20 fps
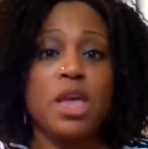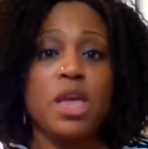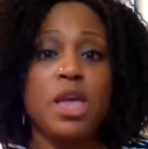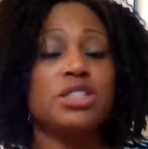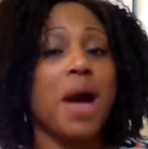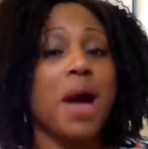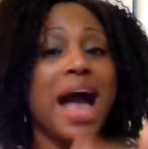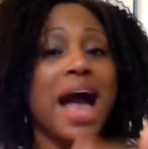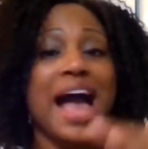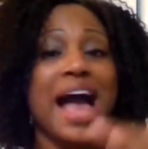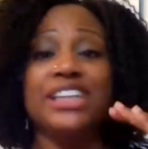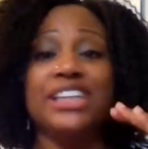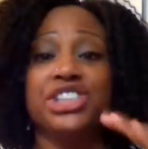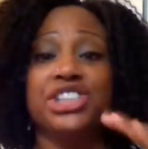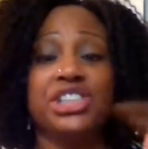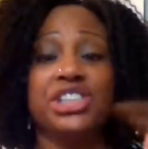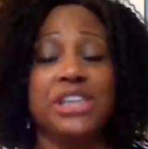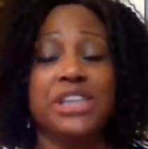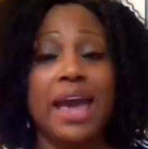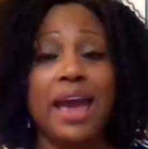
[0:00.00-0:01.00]
So
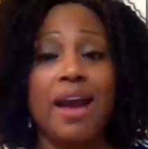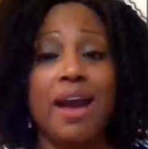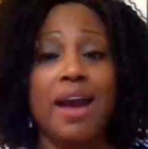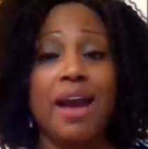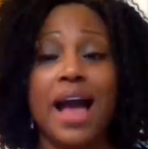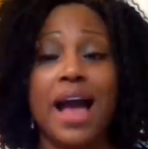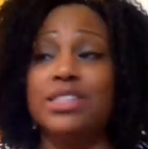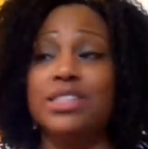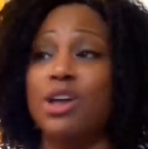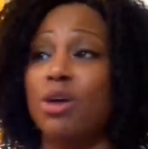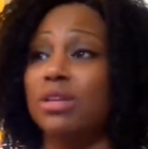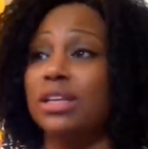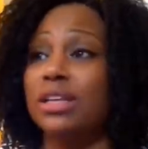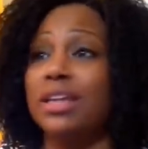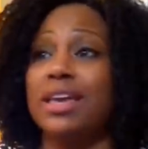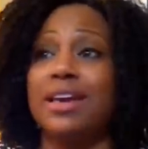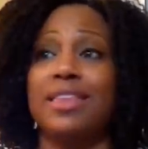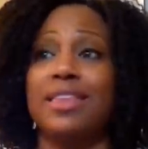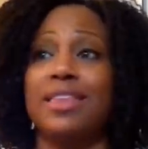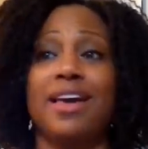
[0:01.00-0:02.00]
I told
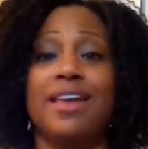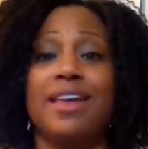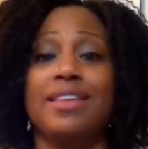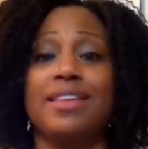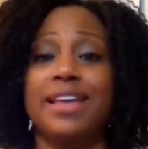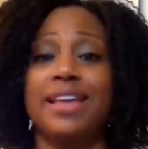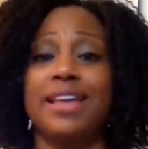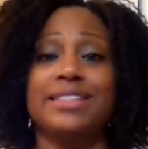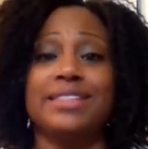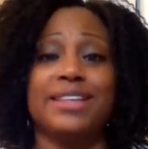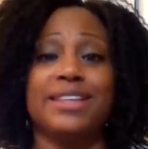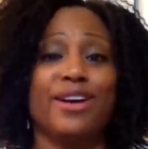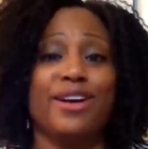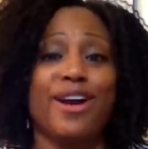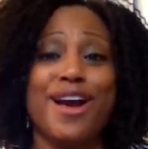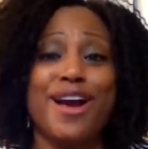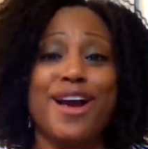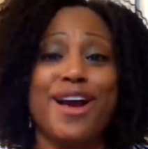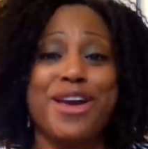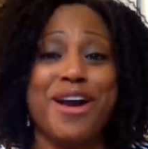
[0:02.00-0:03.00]
Lanika the other day, I said,
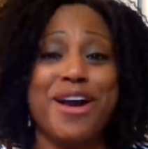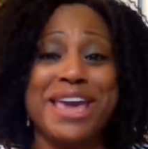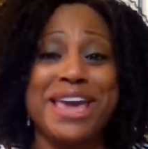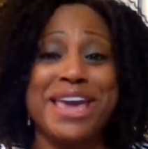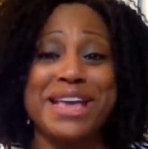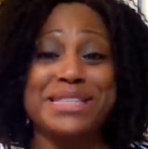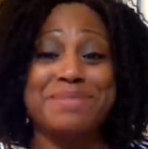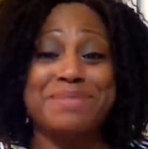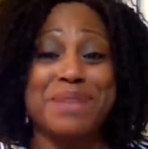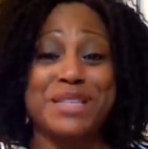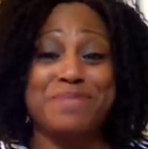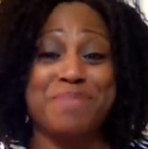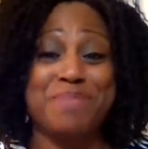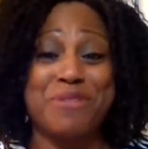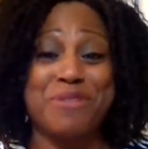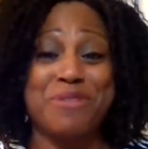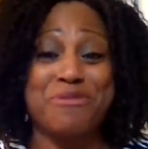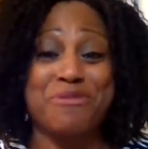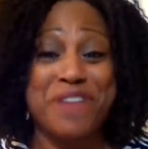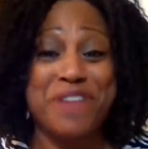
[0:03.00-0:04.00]
girl, your ears must
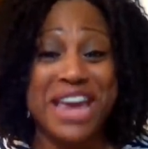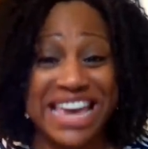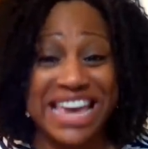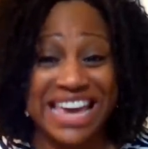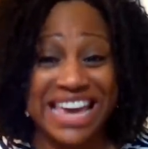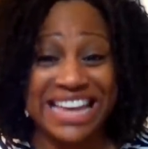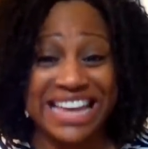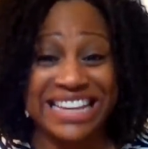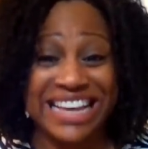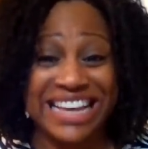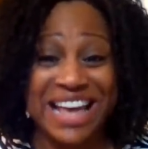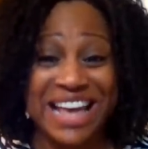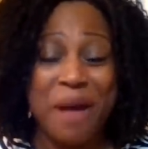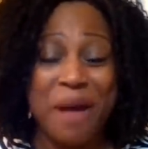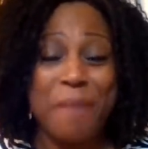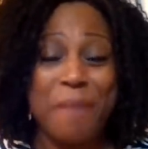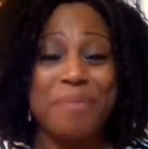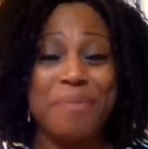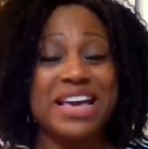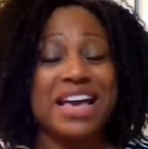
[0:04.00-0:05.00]
be ringing,
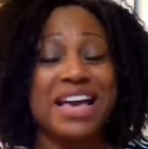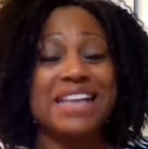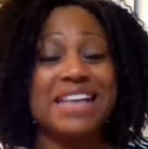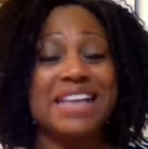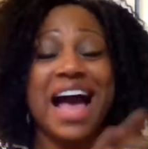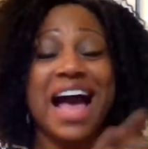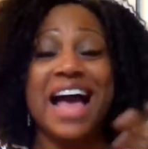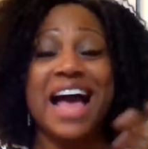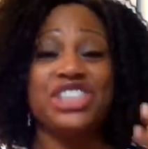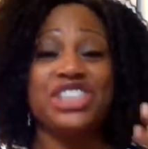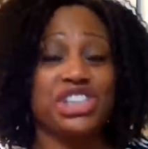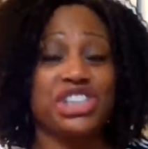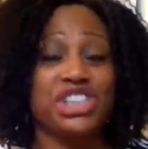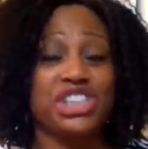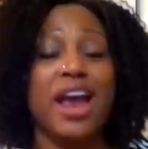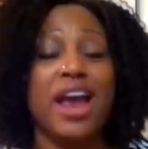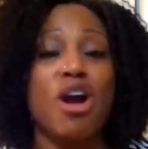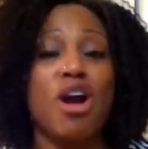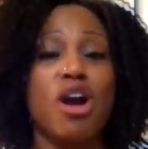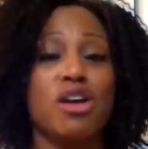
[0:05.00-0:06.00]
because I
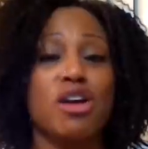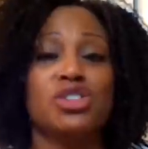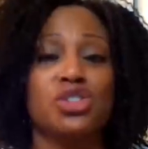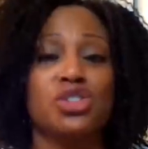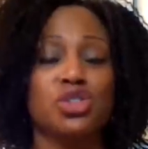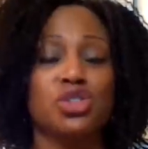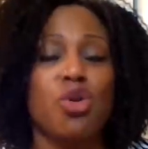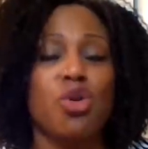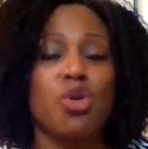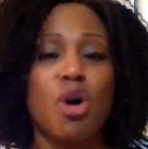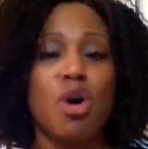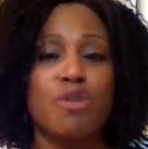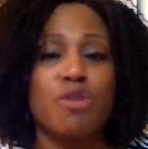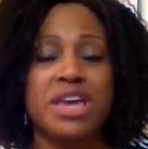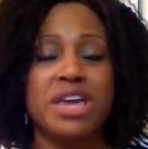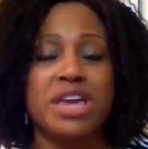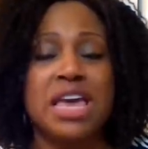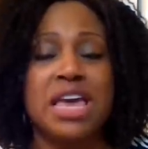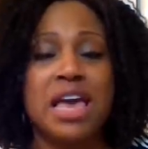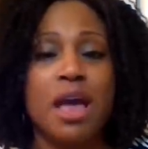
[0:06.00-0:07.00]
share her
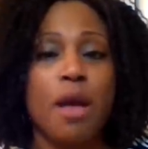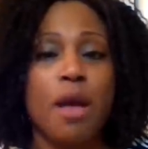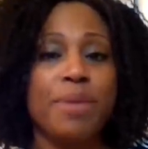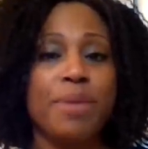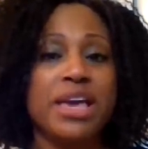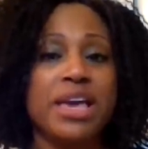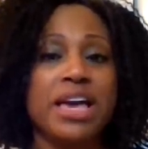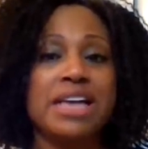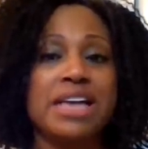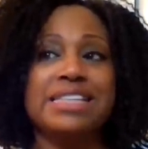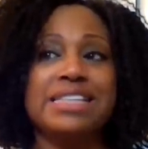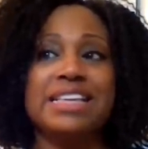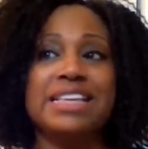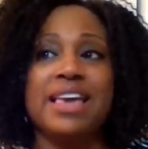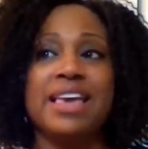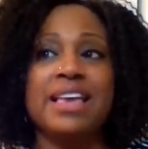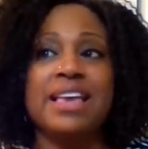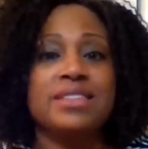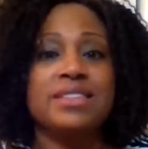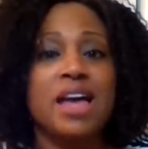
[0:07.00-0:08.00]
story because
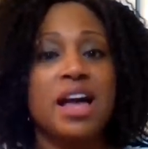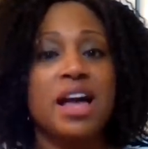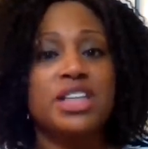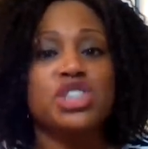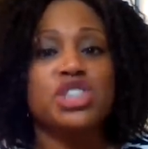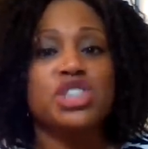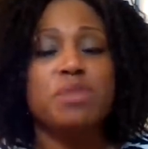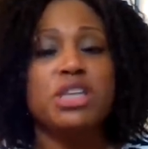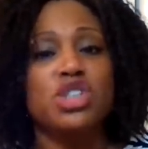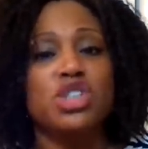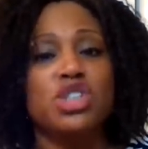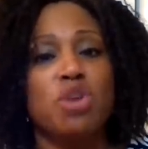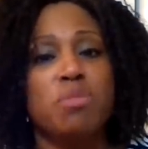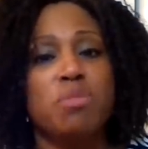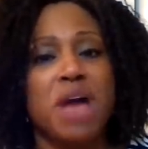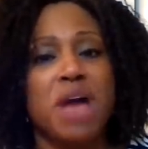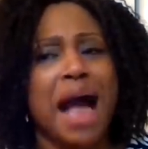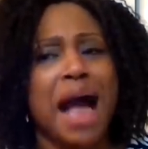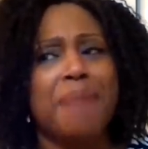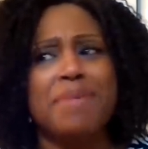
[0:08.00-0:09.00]
it touched me so
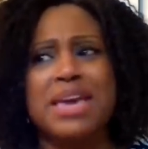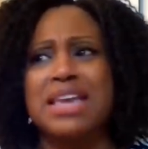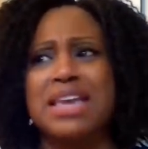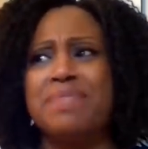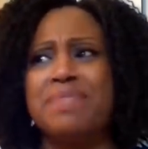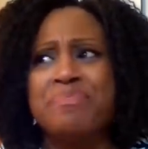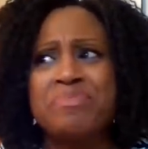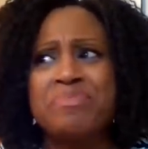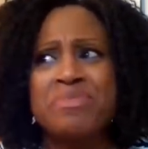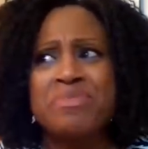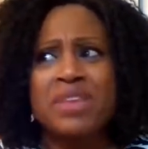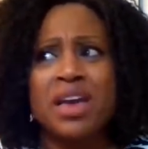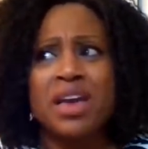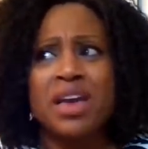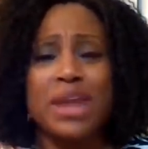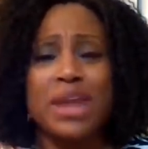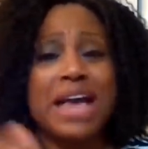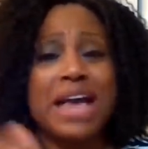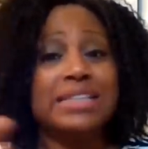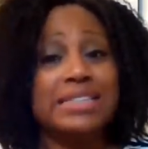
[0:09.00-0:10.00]
much. I mean,
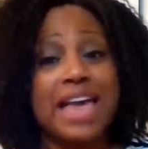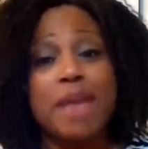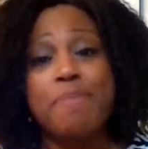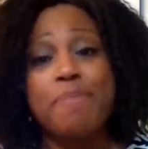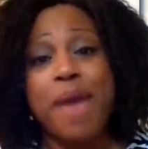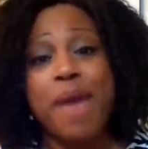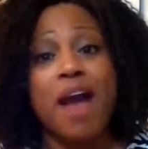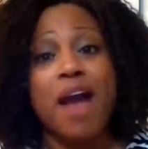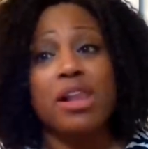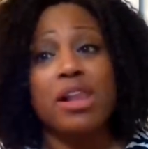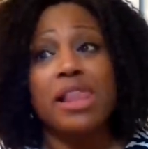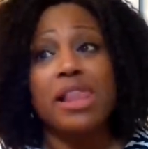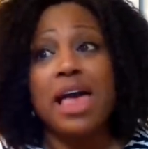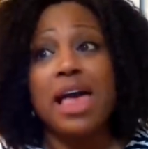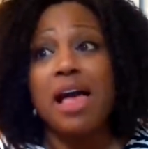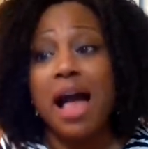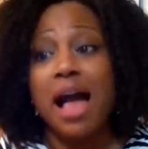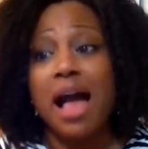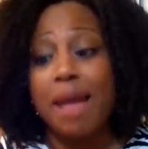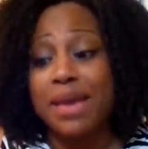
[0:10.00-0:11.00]
when I say
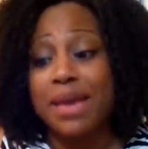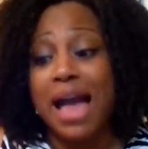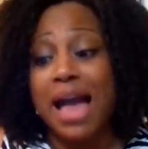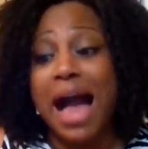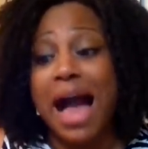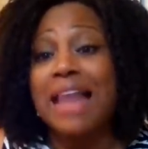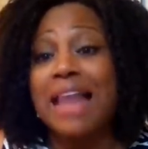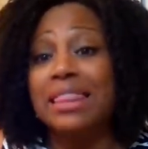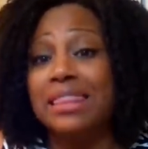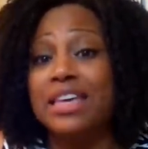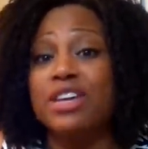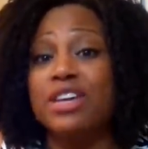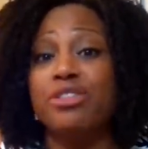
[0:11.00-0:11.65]
parallel, I mean, I